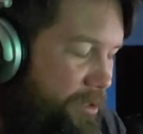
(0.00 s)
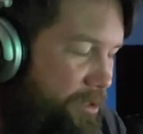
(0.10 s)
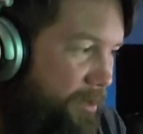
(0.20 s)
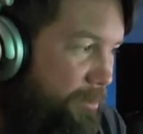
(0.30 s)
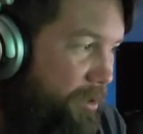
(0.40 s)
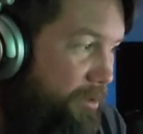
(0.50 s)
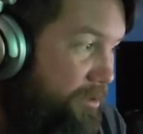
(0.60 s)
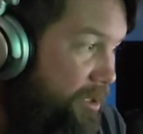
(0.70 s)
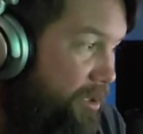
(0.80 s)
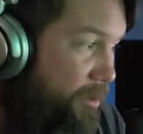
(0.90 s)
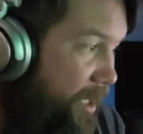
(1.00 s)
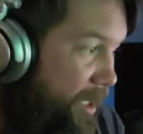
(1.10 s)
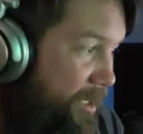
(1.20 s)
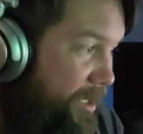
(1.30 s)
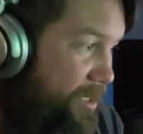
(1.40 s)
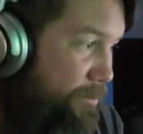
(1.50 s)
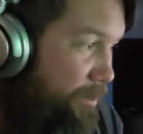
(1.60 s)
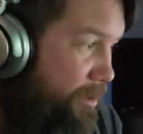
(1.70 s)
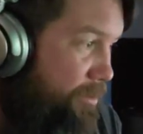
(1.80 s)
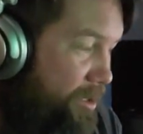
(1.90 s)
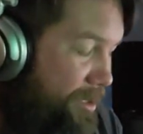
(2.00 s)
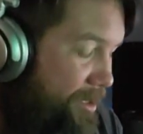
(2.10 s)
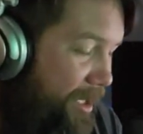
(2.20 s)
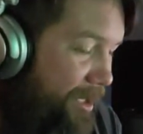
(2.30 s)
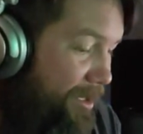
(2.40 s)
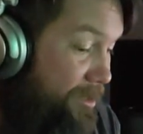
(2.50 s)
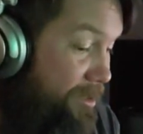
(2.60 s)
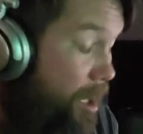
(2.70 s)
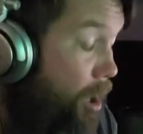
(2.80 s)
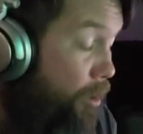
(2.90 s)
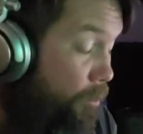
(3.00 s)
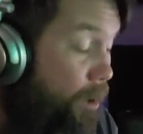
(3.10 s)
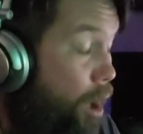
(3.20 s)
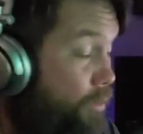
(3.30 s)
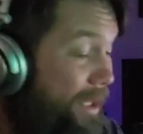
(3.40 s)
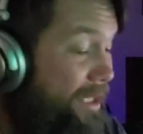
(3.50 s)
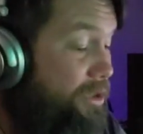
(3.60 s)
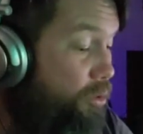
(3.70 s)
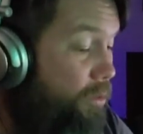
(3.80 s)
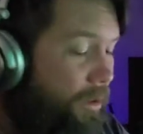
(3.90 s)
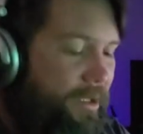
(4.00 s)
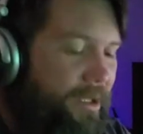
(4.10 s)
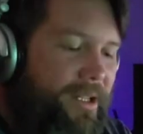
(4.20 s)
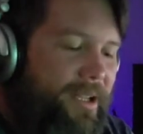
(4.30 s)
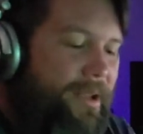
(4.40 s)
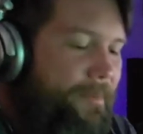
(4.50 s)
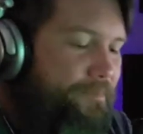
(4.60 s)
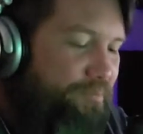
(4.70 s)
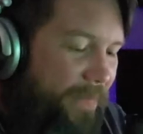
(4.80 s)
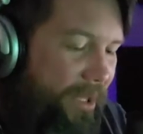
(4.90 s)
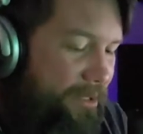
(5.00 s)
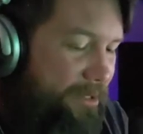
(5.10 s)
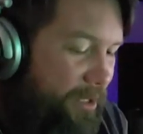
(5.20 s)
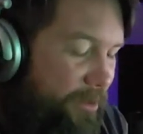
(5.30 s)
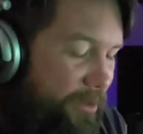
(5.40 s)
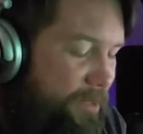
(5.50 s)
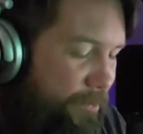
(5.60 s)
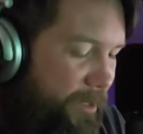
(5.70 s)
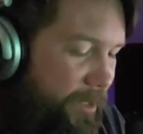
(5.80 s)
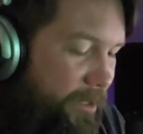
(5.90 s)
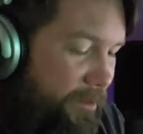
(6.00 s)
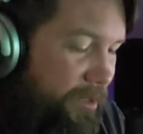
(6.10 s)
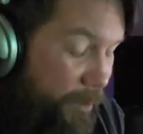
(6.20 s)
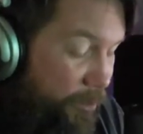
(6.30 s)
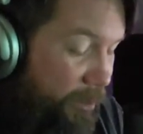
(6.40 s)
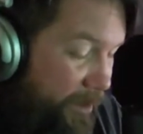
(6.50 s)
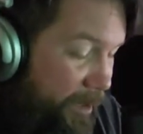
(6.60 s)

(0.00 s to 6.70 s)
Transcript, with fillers: picks you up and goes, "Oh, hey, guess where you just stayed?" I said, "Oh, oh, that's cool." So this particular time, we're